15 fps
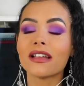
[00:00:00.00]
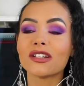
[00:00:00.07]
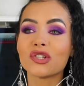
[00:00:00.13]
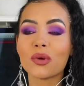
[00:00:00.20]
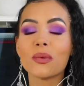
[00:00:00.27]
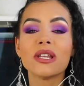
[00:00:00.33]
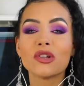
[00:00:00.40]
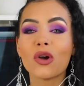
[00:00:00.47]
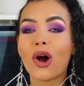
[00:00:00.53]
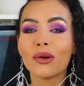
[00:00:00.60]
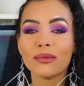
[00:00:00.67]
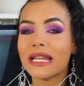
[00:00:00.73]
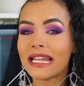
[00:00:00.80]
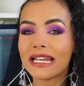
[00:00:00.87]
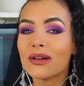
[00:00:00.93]
doing your
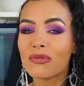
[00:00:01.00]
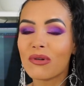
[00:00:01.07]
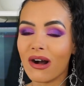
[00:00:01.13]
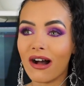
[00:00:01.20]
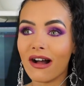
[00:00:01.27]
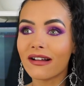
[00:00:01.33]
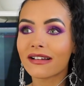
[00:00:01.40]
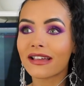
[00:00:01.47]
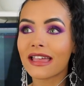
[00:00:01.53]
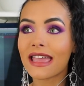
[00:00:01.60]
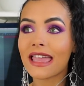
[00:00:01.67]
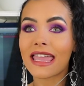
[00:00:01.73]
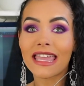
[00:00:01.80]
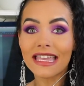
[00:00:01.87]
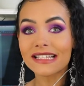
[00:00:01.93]
own inner work
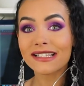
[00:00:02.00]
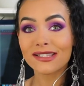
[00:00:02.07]
is